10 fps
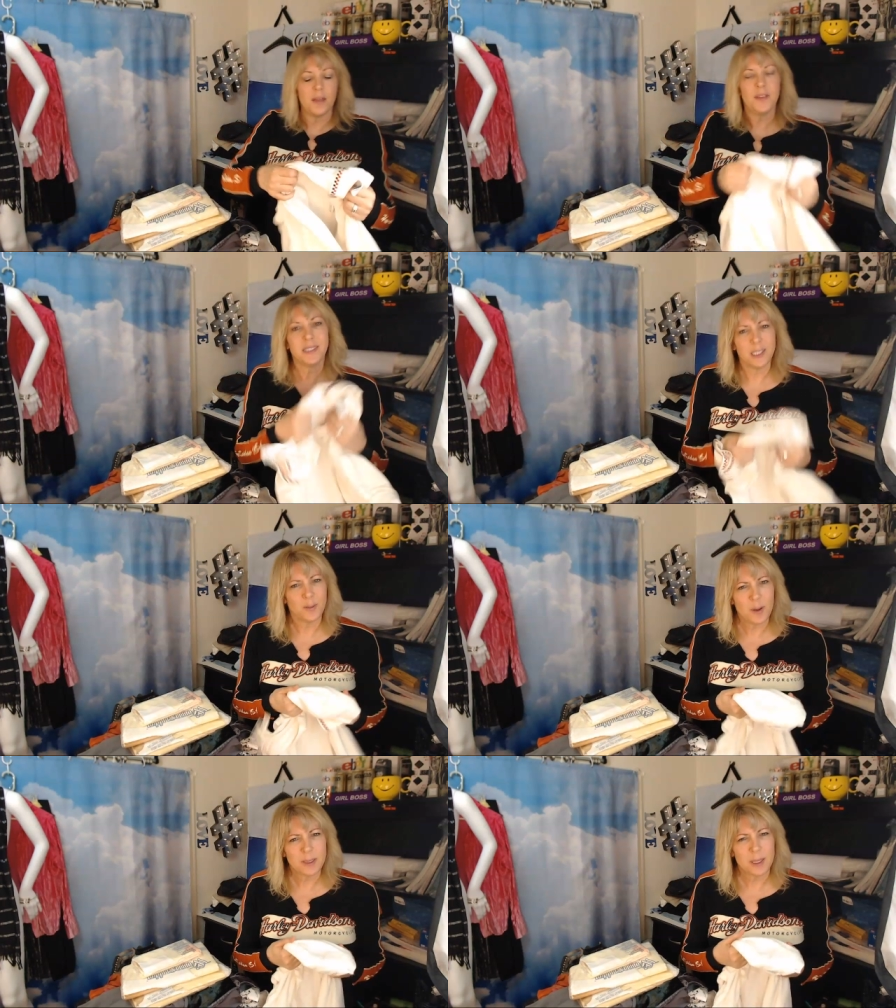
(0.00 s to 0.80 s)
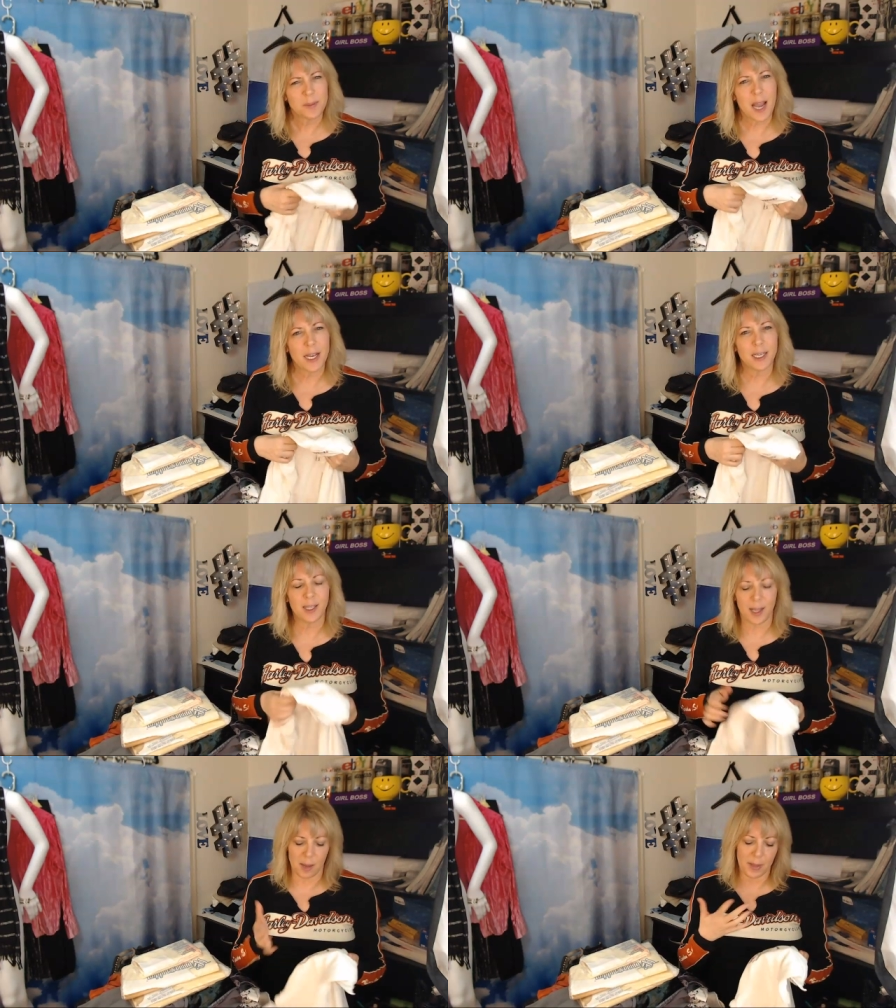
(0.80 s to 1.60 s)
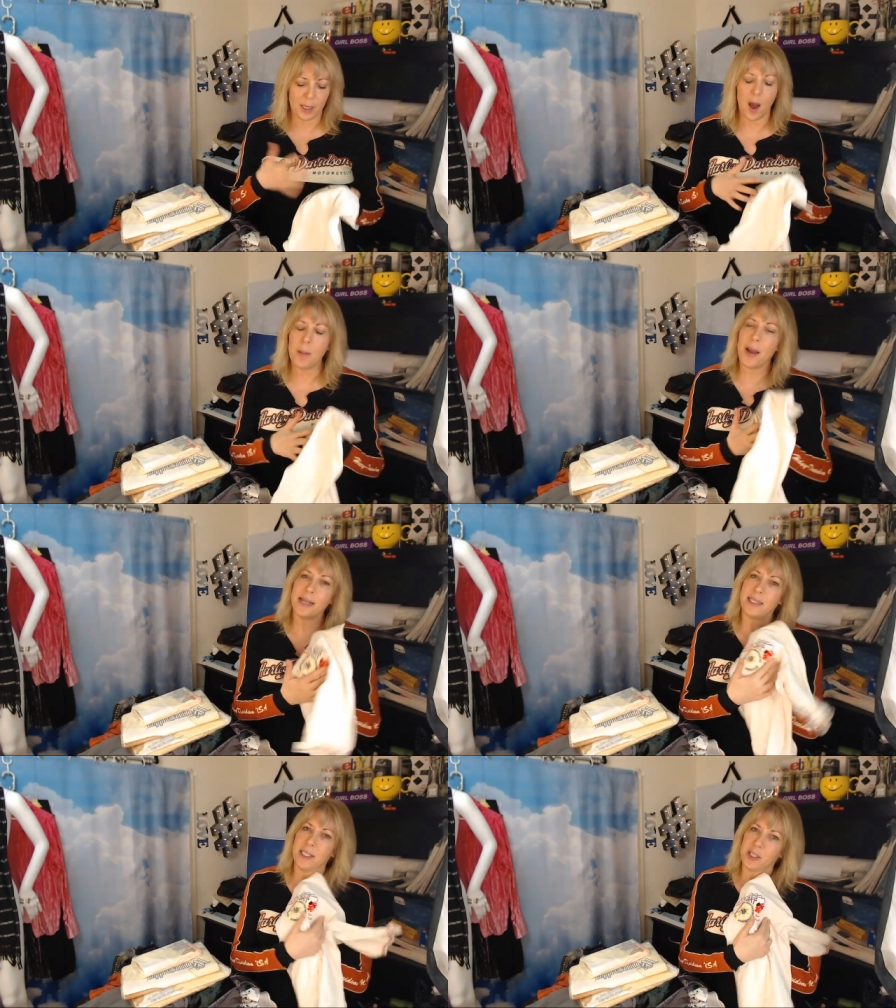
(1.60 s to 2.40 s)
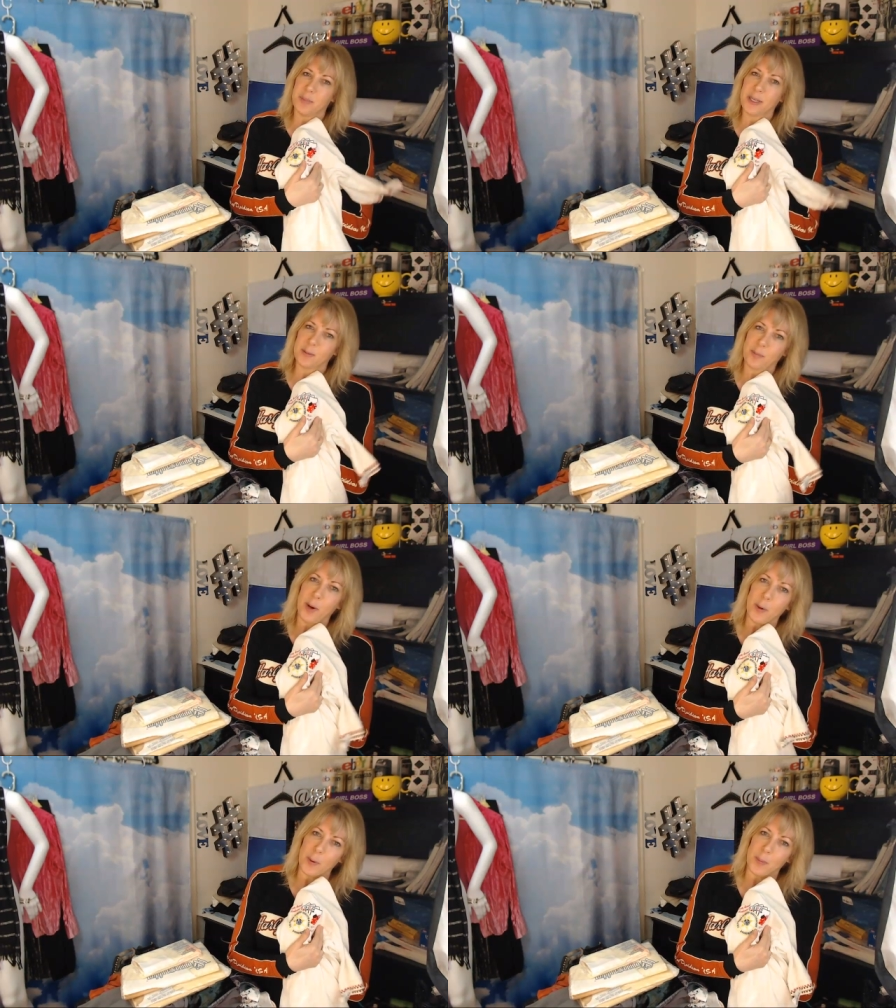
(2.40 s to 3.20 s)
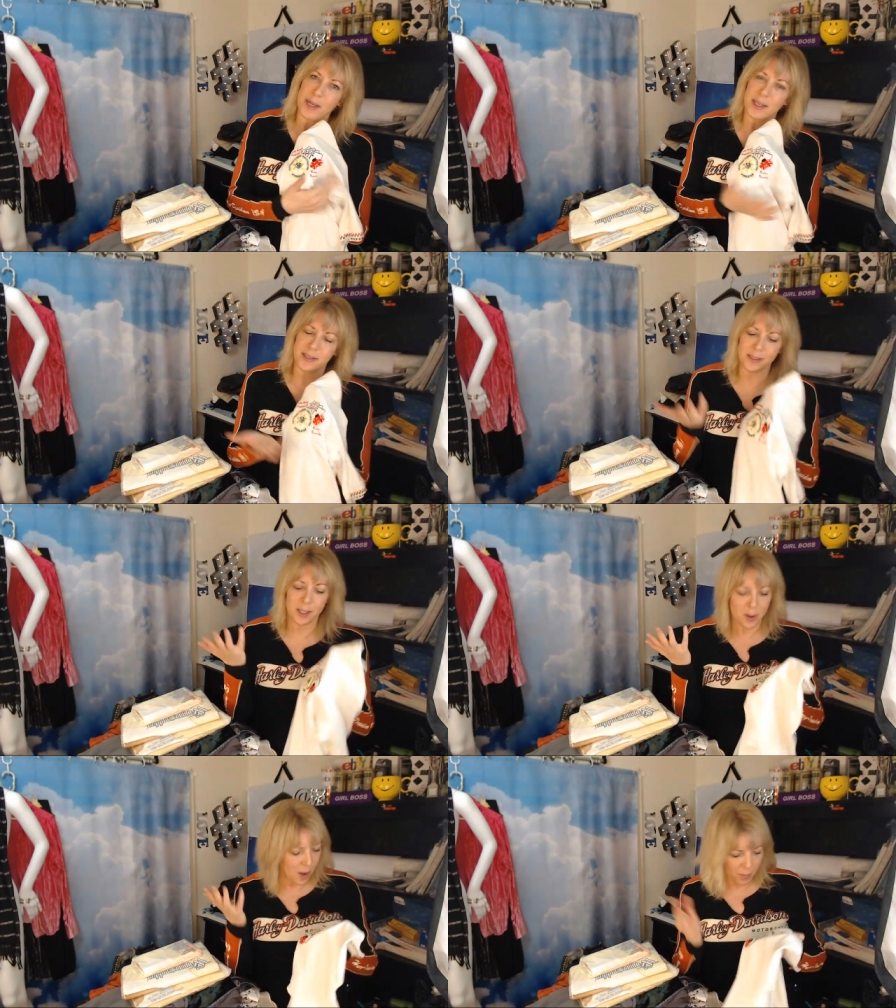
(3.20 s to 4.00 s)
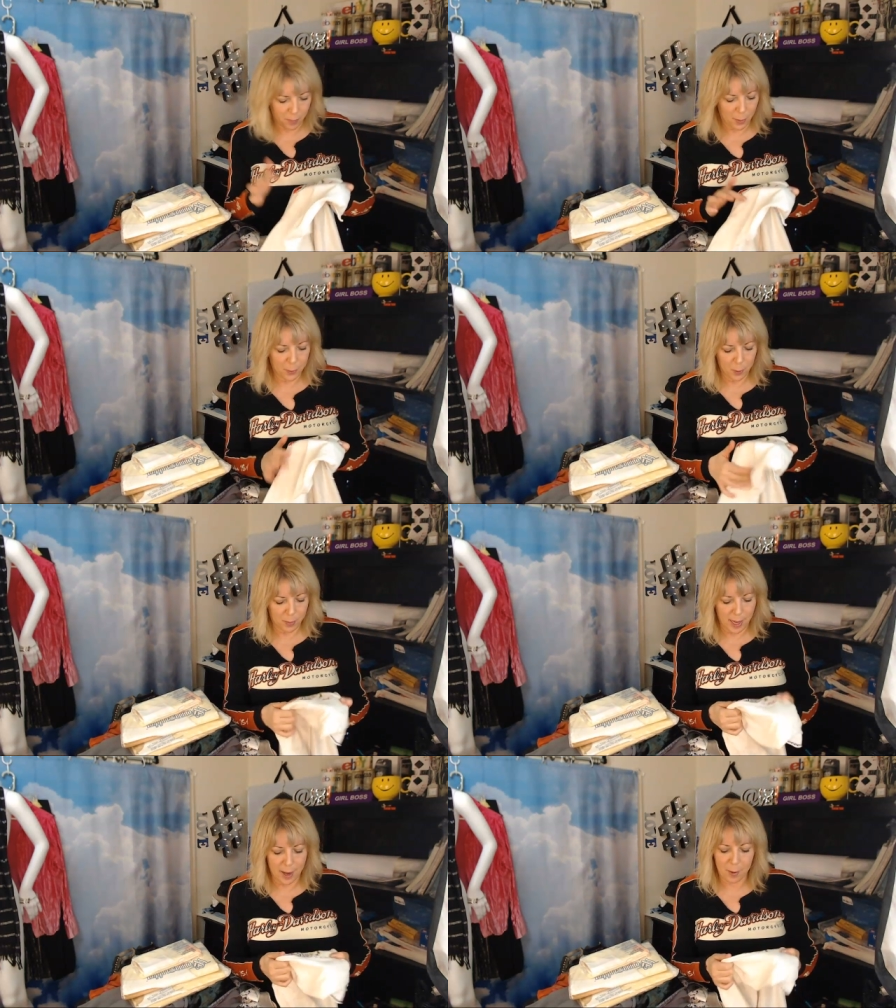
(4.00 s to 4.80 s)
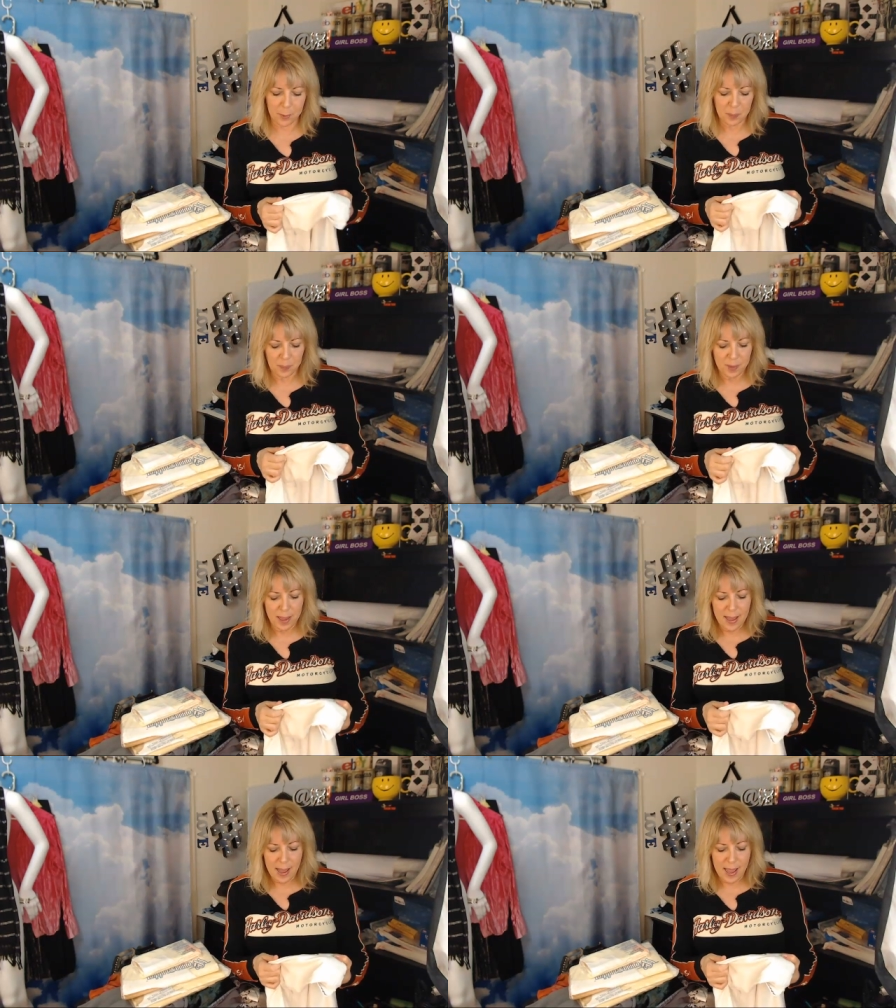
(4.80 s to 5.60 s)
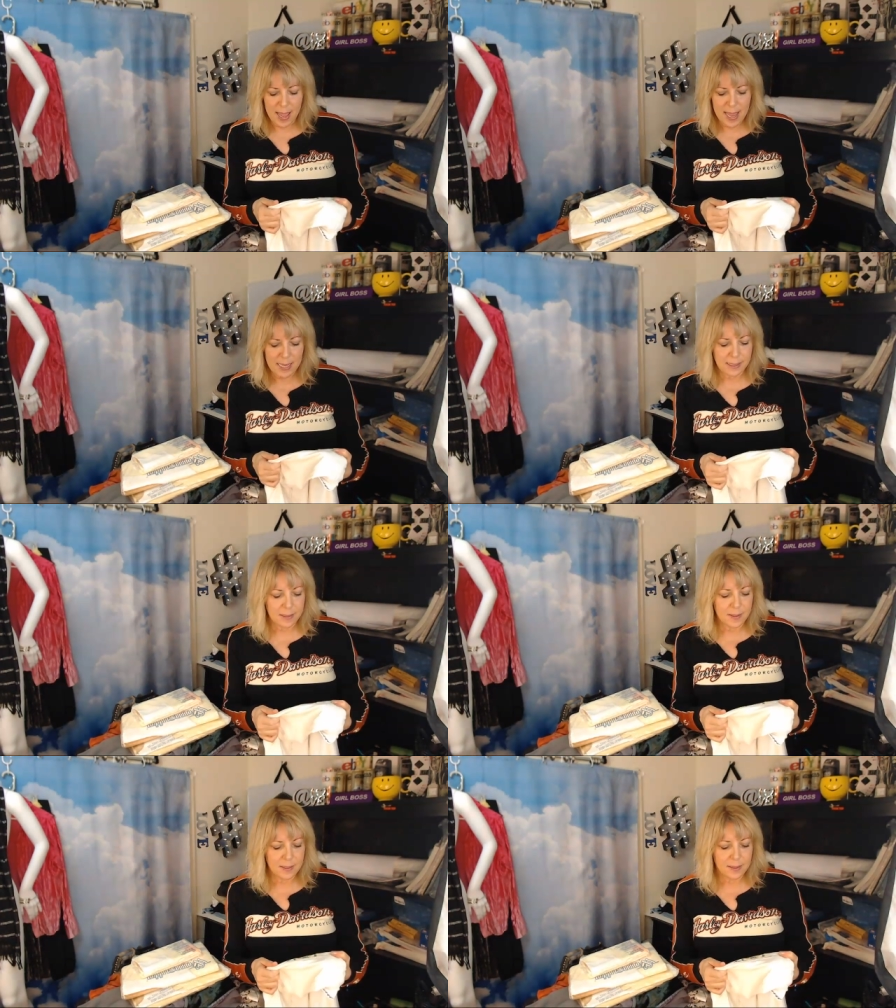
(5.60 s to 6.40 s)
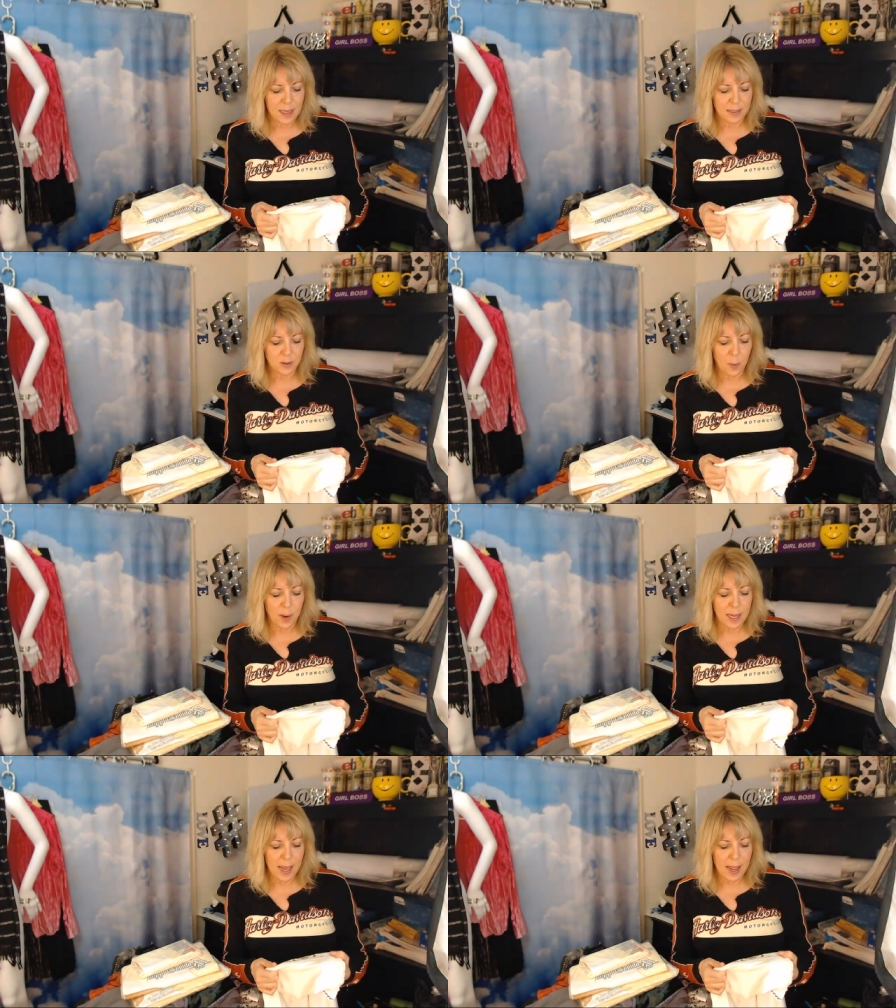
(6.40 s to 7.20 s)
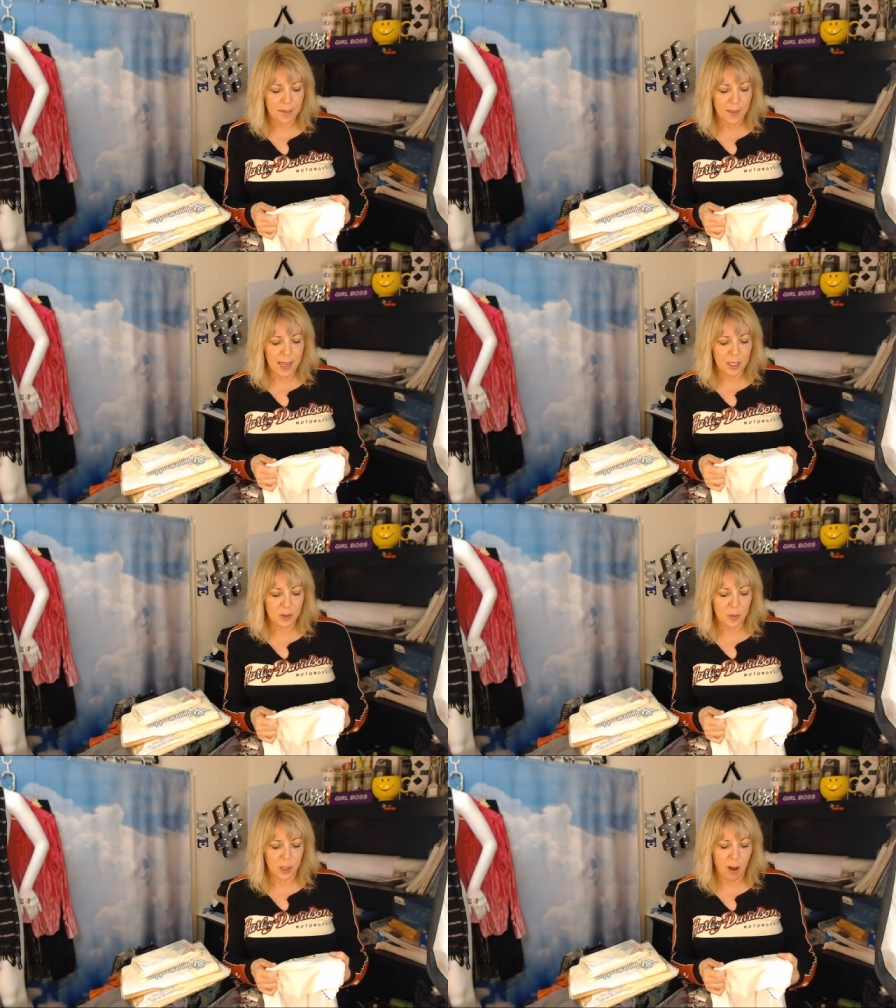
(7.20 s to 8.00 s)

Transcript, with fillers: this is from some kind of club. It caught my attention because poker, because you know I'm a poker player. And this says 28th annual